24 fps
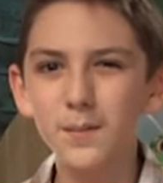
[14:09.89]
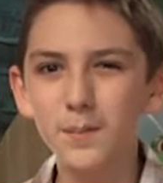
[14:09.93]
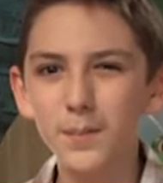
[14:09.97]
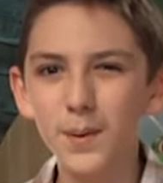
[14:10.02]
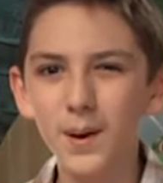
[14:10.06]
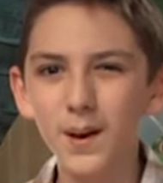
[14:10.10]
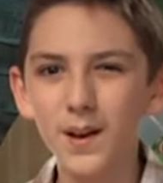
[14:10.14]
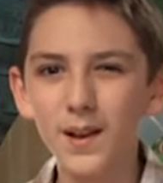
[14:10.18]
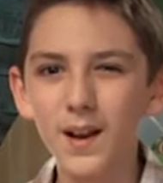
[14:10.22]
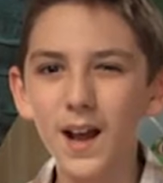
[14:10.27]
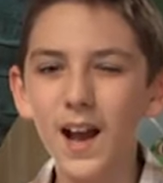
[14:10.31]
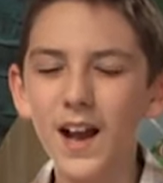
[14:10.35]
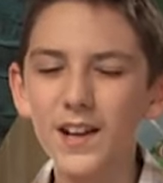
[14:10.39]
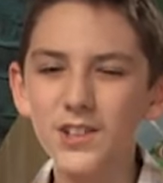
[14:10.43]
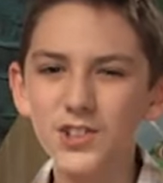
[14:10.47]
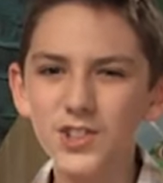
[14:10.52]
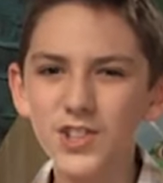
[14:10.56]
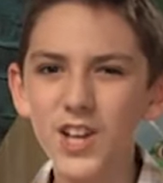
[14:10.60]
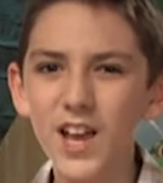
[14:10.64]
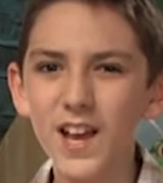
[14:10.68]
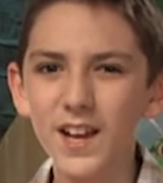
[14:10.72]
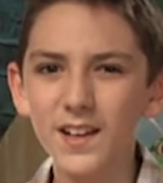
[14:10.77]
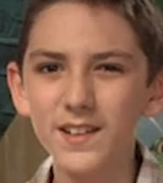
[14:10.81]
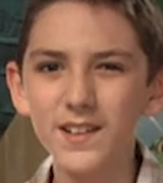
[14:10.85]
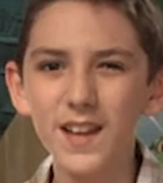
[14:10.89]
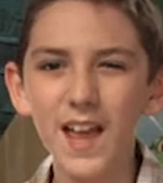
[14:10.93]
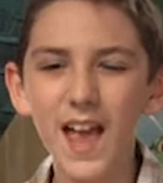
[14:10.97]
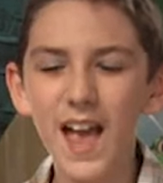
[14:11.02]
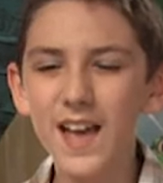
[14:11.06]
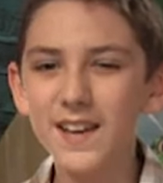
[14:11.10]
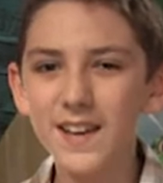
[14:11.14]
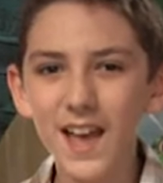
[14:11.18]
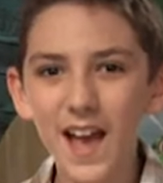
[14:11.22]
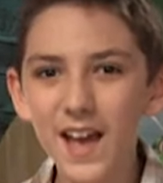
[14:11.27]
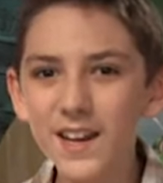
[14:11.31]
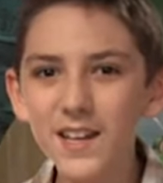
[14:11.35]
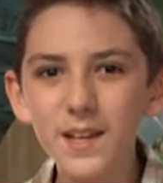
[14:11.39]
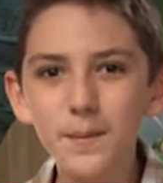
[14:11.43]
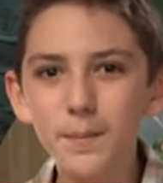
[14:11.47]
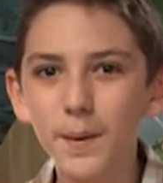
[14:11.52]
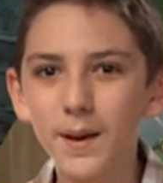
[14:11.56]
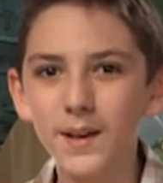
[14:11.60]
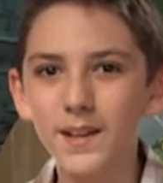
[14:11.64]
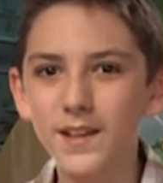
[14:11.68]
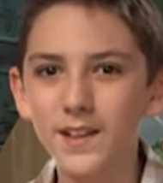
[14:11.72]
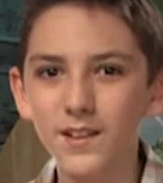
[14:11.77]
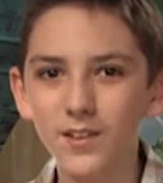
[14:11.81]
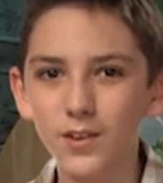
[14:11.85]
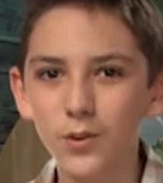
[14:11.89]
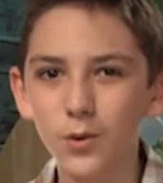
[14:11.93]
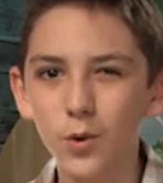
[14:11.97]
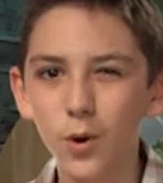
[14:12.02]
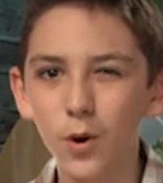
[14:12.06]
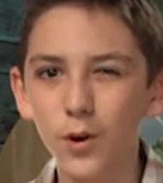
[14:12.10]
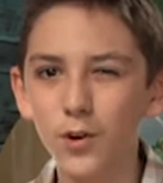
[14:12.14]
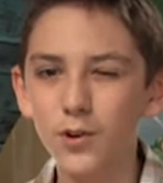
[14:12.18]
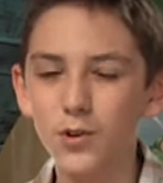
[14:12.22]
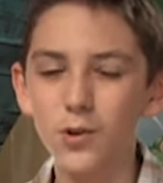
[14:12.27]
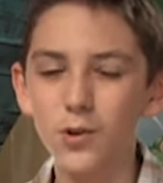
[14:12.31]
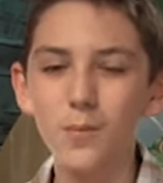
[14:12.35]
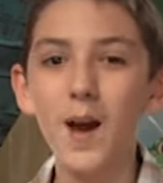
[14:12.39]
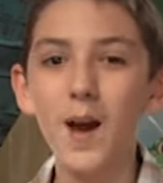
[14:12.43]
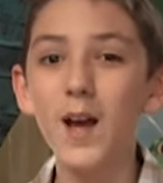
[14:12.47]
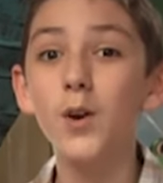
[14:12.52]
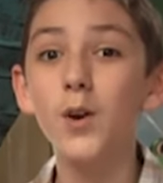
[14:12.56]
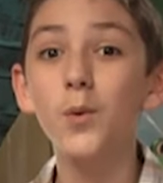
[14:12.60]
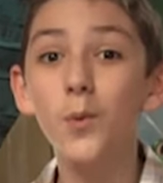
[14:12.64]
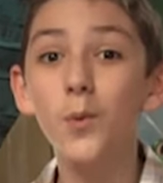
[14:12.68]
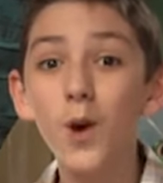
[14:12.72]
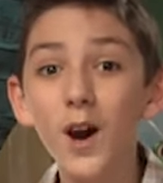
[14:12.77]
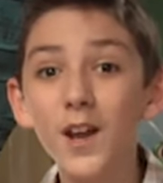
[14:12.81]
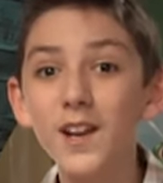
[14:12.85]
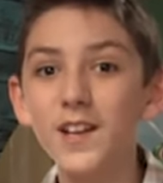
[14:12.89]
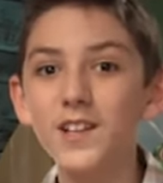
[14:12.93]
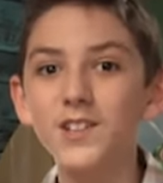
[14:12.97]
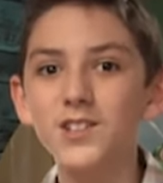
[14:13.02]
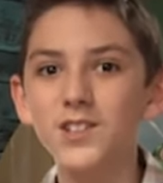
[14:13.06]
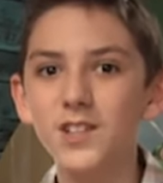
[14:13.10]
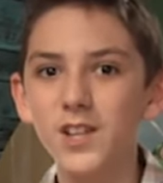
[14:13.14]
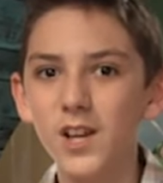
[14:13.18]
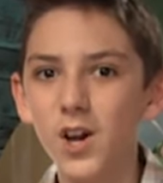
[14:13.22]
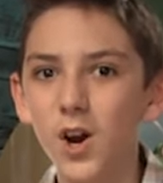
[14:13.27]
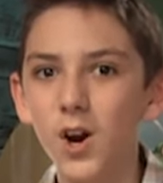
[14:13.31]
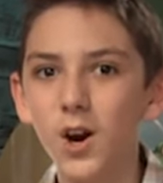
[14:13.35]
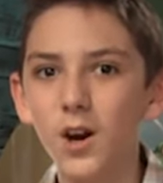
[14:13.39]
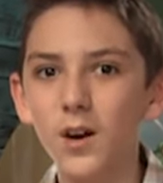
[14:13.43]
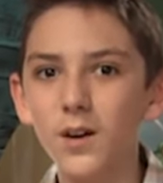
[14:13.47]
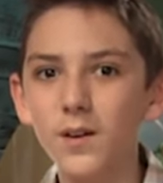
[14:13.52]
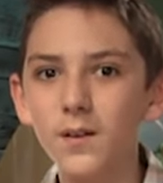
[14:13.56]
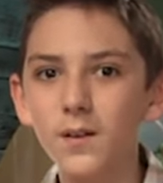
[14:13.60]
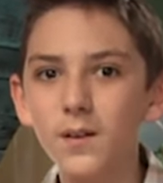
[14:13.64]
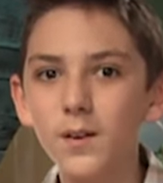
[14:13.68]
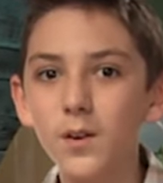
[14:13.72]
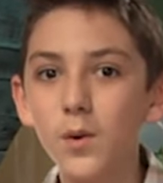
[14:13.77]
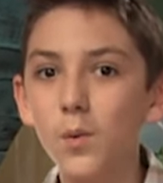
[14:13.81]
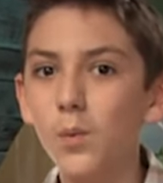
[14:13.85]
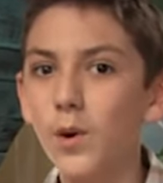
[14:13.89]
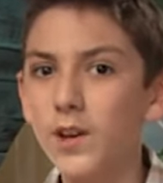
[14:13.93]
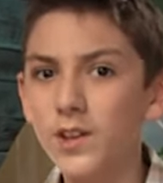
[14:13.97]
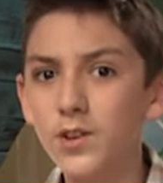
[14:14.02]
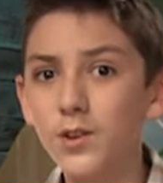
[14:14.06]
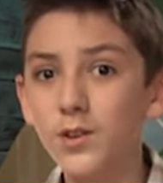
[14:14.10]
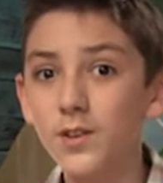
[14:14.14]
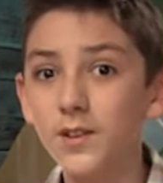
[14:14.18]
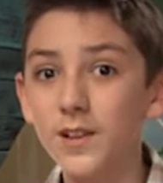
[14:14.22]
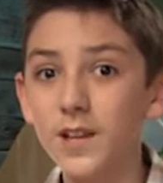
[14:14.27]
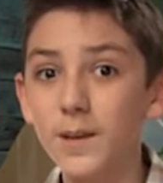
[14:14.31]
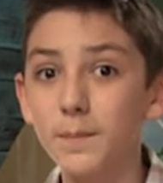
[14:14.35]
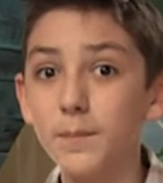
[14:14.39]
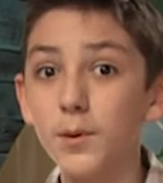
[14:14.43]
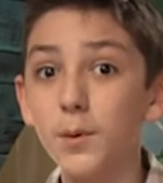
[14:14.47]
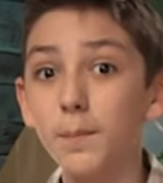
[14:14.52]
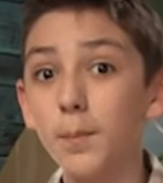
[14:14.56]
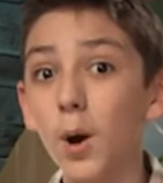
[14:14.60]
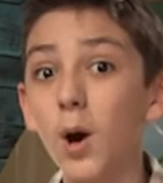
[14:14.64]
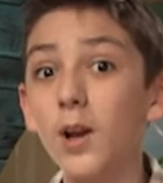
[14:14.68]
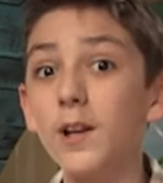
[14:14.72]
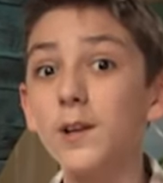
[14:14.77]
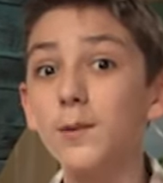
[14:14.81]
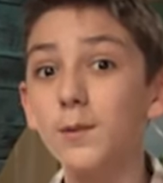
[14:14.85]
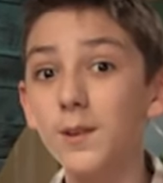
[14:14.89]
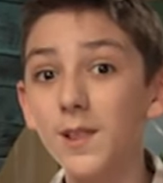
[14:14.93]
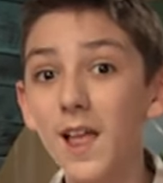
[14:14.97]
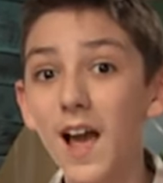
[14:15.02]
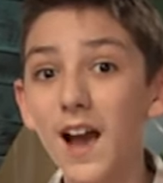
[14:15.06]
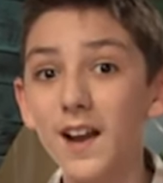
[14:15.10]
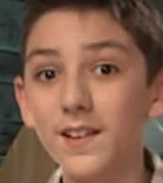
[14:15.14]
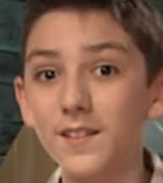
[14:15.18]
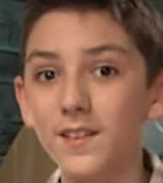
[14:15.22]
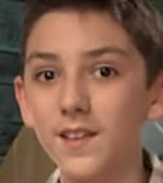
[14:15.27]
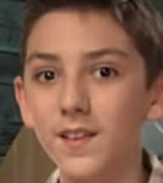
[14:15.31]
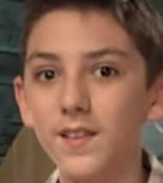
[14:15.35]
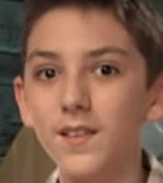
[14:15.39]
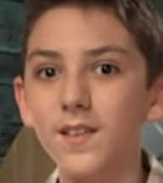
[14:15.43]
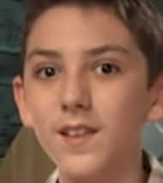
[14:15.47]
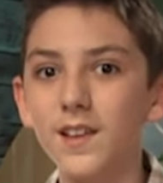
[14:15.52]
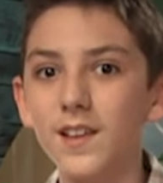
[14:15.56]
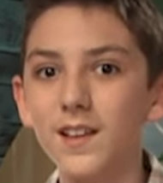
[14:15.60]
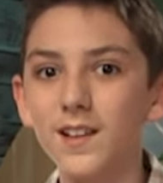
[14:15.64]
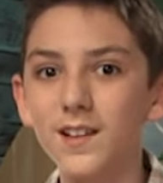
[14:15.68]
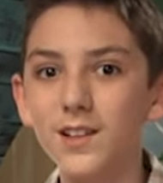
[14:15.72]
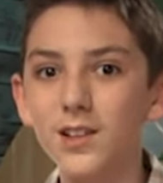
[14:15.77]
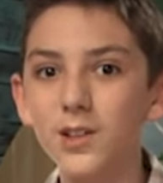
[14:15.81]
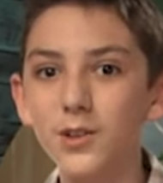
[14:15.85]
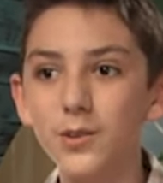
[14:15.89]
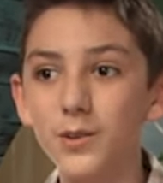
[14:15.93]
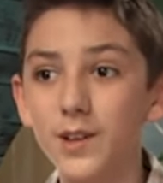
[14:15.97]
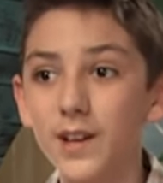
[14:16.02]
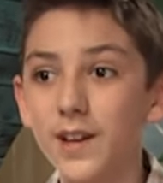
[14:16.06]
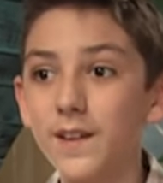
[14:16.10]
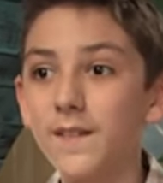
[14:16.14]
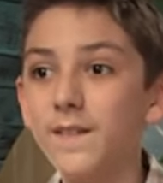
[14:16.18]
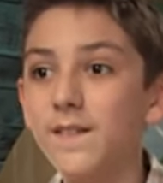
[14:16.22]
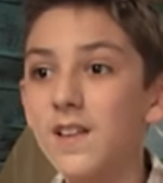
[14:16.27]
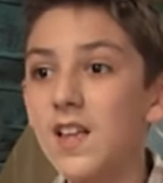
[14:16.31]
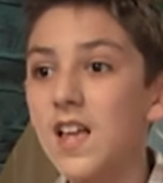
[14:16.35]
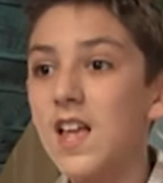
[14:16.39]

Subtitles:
But I checked, and anybody can snore, no matter what age they are. When you sleep, your body relaxes, including